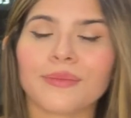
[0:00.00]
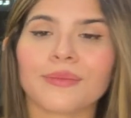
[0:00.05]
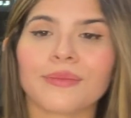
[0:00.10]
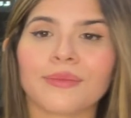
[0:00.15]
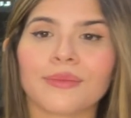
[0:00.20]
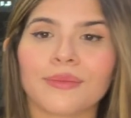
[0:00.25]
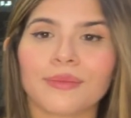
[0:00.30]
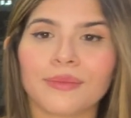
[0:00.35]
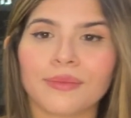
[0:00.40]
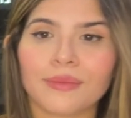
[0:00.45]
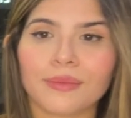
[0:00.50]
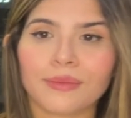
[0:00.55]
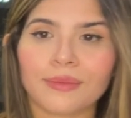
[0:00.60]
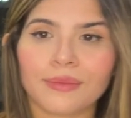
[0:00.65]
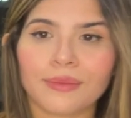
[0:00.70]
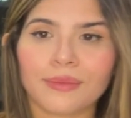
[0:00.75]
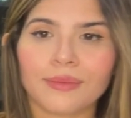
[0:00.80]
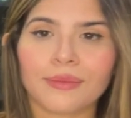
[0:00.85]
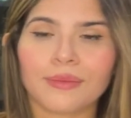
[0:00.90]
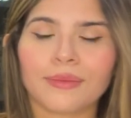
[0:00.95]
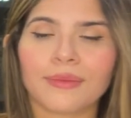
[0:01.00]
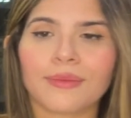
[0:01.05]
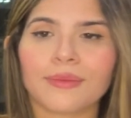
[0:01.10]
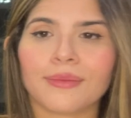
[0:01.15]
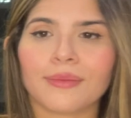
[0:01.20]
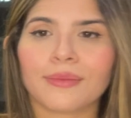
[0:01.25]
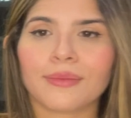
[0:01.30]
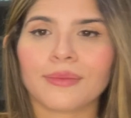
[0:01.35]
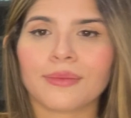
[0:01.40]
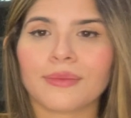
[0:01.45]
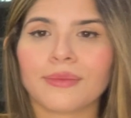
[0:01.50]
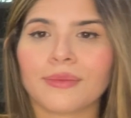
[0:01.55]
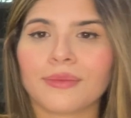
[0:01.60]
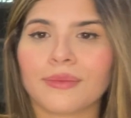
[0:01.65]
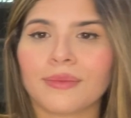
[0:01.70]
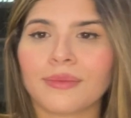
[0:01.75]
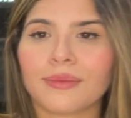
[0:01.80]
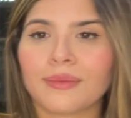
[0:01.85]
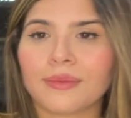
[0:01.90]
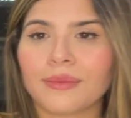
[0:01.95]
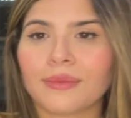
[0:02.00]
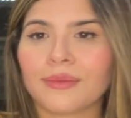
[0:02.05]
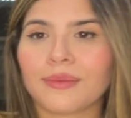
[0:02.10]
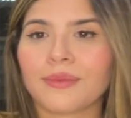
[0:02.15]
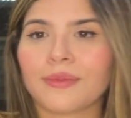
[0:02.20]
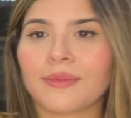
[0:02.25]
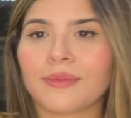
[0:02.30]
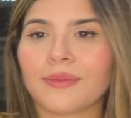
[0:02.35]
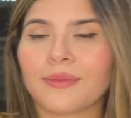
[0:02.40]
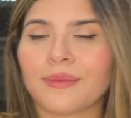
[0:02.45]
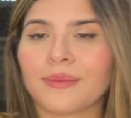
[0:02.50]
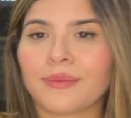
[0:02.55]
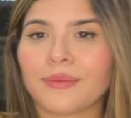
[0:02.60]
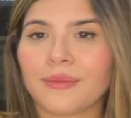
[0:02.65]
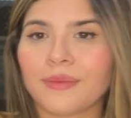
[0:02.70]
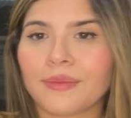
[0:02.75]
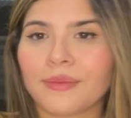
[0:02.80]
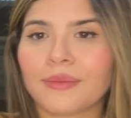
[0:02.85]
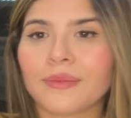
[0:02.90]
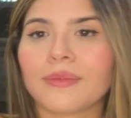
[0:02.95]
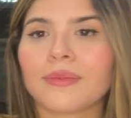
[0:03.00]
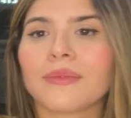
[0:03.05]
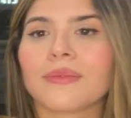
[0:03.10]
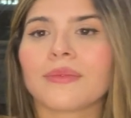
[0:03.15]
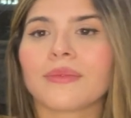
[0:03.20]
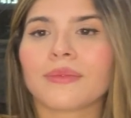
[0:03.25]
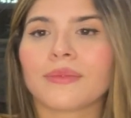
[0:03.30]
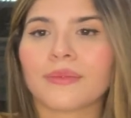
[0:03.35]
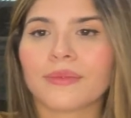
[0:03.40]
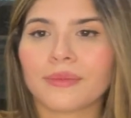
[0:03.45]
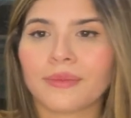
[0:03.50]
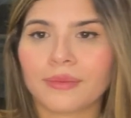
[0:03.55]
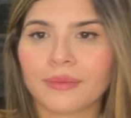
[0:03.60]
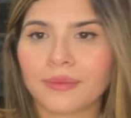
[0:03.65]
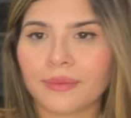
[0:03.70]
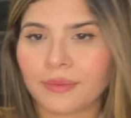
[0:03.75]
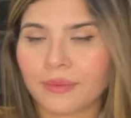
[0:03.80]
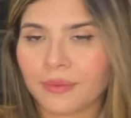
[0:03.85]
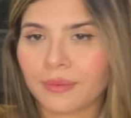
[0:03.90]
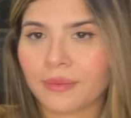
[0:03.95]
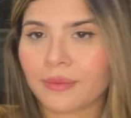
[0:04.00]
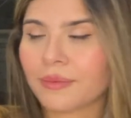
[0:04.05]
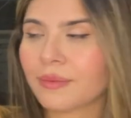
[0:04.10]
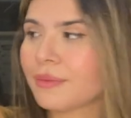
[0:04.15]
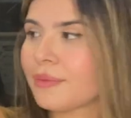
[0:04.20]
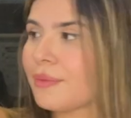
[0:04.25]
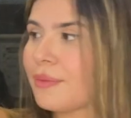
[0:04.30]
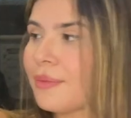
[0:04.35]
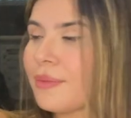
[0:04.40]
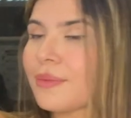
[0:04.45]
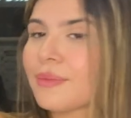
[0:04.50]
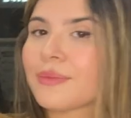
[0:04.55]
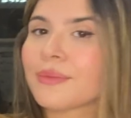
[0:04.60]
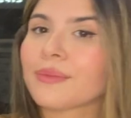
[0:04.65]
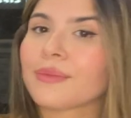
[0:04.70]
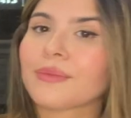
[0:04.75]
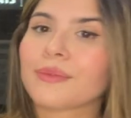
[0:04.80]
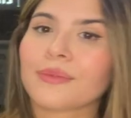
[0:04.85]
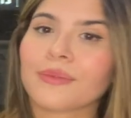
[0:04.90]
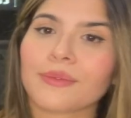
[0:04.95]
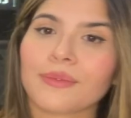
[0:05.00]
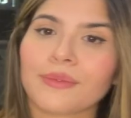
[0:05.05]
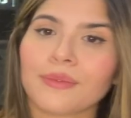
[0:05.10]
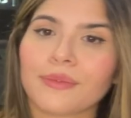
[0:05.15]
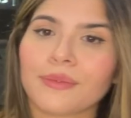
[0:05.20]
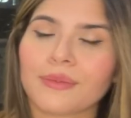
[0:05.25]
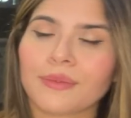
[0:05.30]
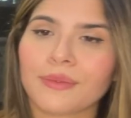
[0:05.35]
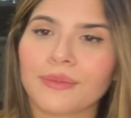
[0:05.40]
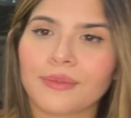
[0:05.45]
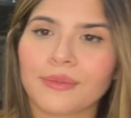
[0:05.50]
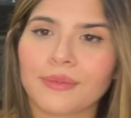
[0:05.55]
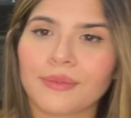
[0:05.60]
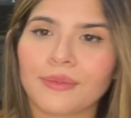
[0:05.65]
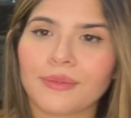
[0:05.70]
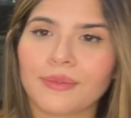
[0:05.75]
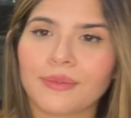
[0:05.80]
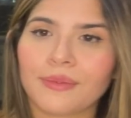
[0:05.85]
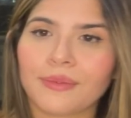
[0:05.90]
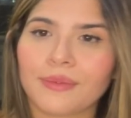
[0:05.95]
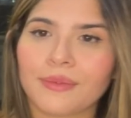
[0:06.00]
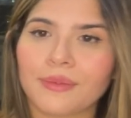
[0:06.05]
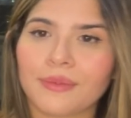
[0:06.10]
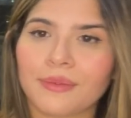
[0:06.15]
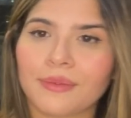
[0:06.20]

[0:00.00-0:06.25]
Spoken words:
No words are spoken by the person on screen.